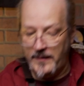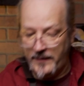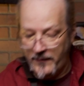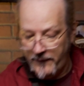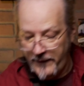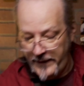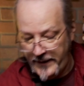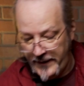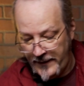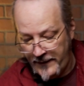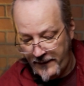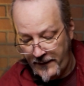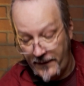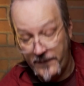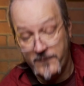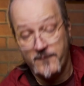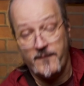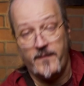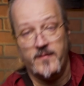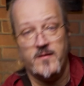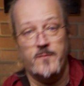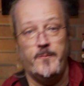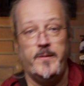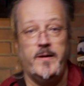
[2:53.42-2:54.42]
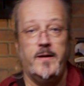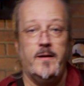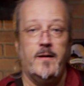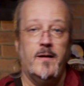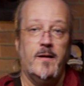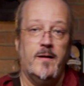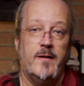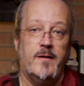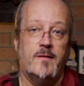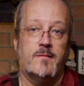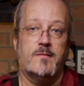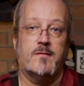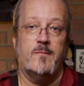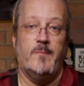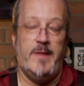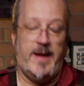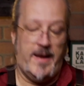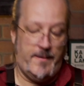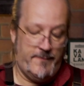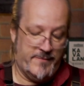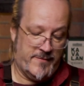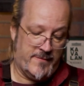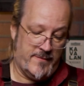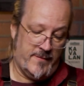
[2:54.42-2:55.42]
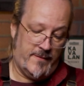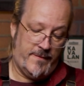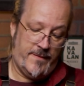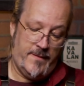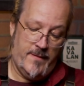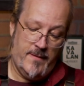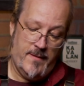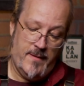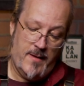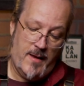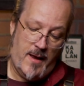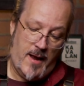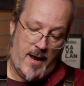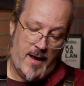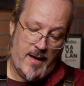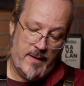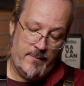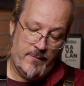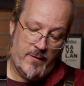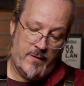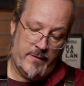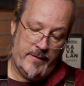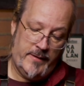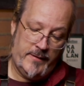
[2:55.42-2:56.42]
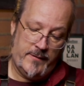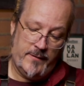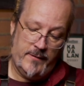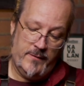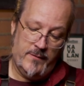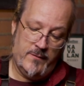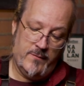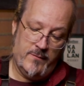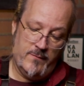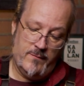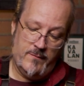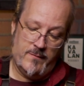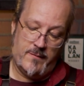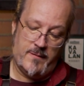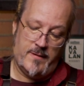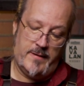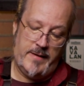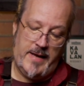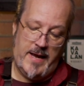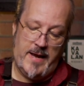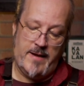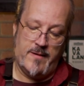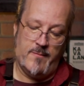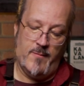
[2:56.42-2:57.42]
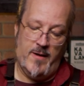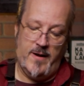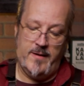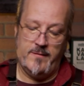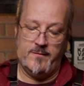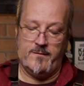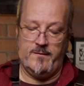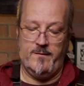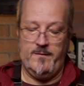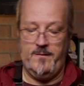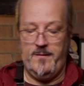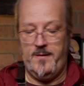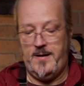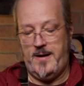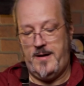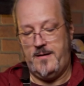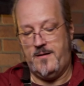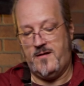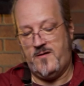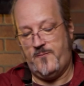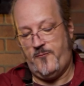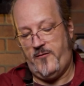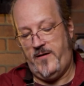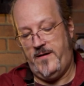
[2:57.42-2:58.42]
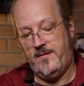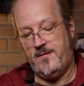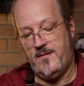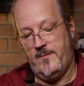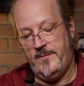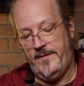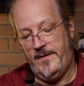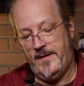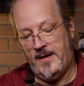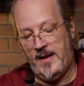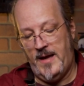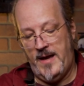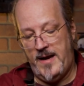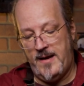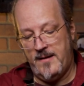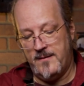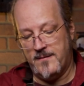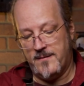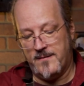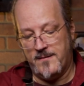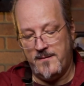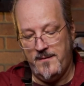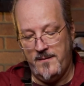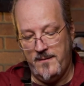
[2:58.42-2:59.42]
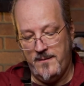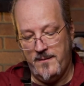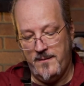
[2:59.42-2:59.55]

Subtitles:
ingredient in this recipe is some absinthe. I'm going to use an atomizer and spray some in the glass.